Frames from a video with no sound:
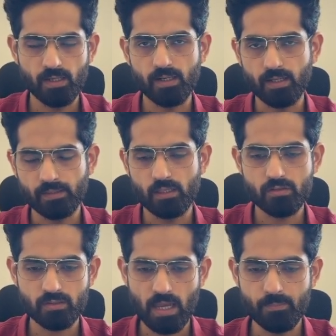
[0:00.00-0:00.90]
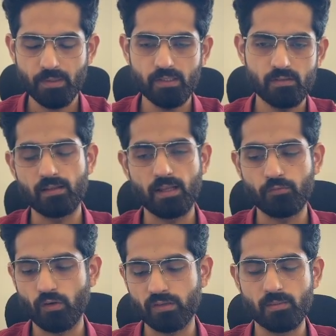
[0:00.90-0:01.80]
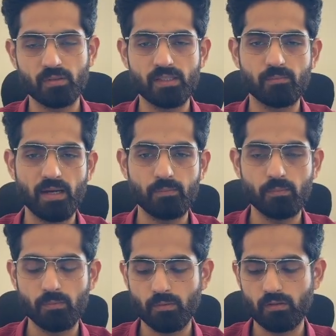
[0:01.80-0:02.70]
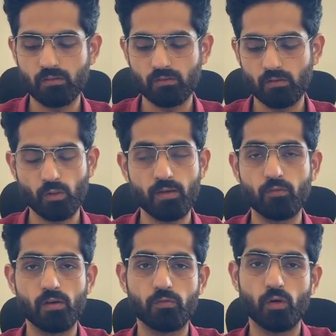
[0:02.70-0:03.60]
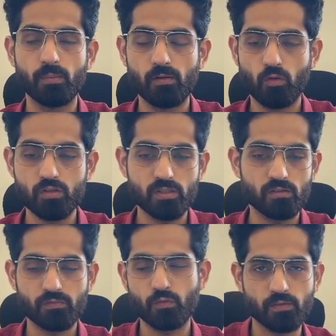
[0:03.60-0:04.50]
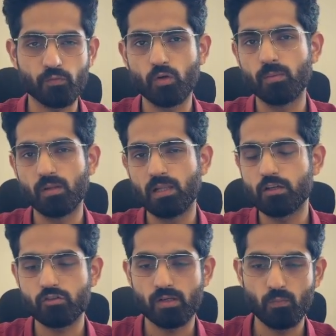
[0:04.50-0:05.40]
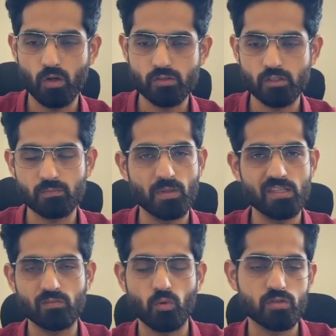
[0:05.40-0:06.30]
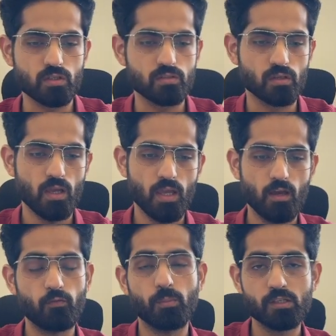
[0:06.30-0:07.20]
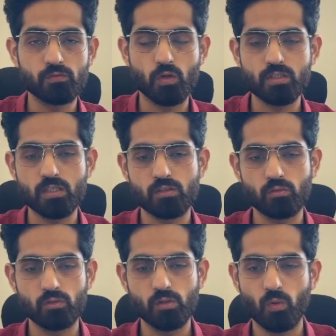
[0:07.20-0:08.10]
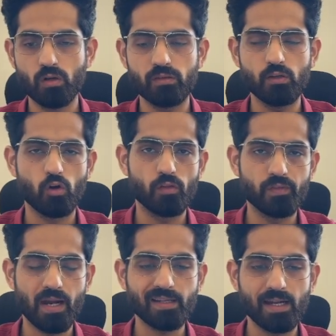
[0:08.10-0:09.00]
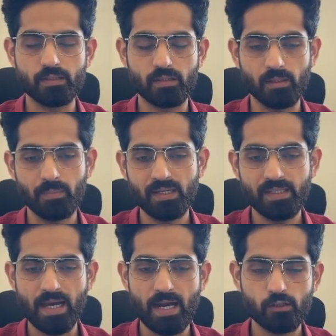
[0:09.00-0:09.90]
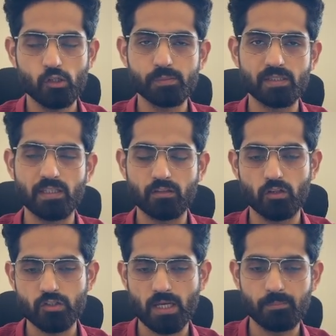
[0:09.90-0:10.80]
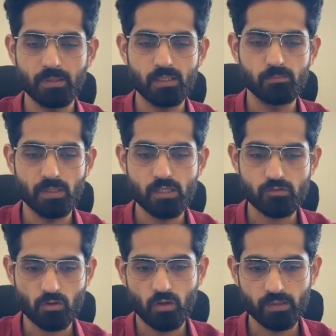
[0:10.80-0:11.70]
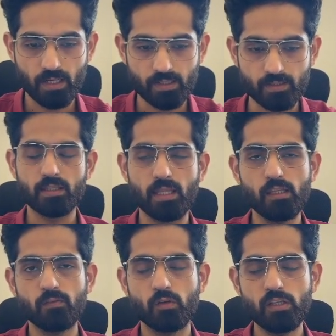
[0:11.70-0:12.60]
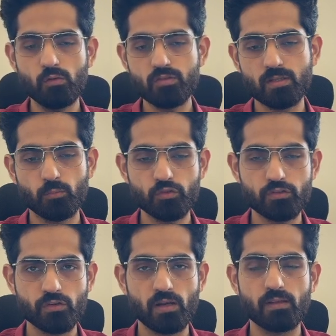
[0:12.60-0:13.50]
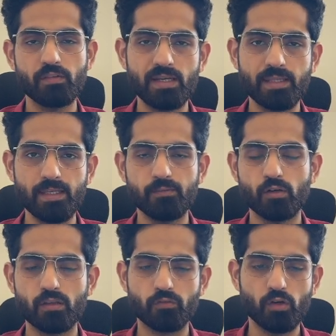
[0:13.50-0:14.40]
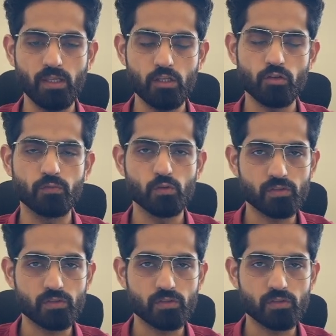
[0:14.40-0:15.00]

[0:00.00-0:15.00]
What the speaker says: in this campaign. Like for example, there might be people looking for affordable watches, for affordable luxury watches, men's watches, women's watches. So you want to see all of that and segment the ad groups in search campaign based on that. Then you would use the most relevant keywords for each of those